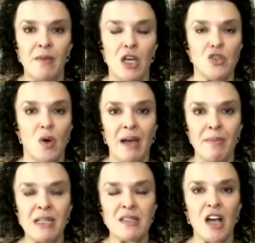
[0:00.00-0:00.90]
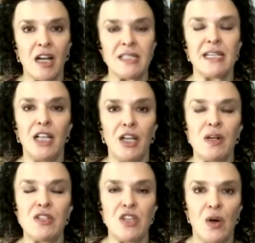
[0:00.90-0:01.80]
So I'm in Scottsdale,
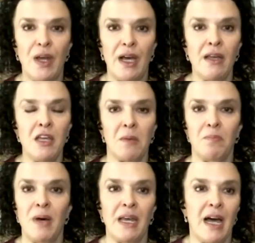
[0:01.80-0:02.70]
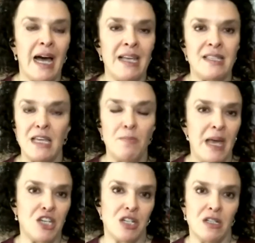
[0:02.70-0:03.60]
Arizona, but I see
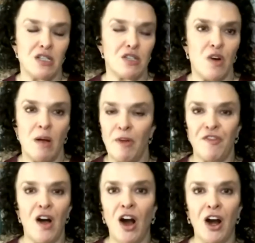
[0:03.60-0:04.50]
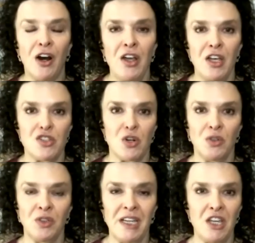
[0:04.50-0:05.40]
patients from afar.
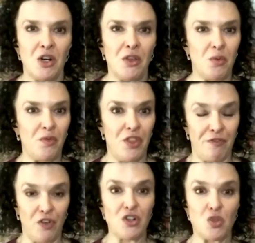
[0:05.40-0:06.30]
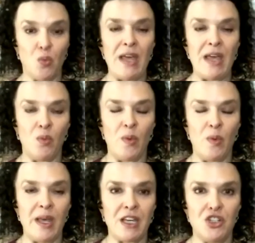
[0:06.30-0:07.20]
Certainly, the first way that we
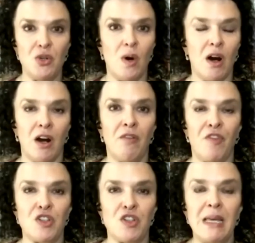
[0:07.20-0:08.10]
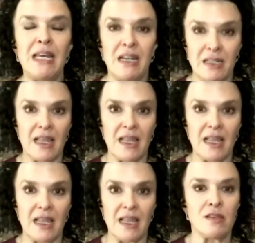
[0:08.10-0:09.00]
can do our first meeting is like
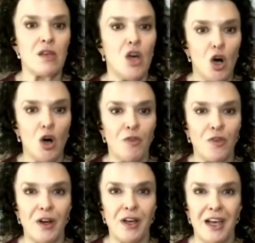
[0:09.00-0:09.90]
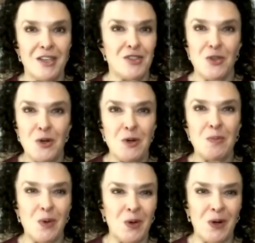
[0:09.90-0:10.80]
this, over a Zoom
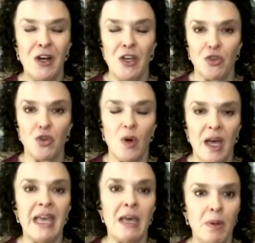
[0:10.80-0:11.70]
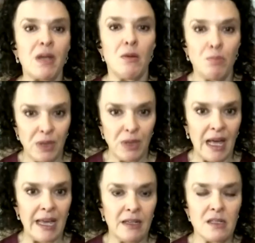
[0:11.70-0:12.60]
or through a HIPAA compliant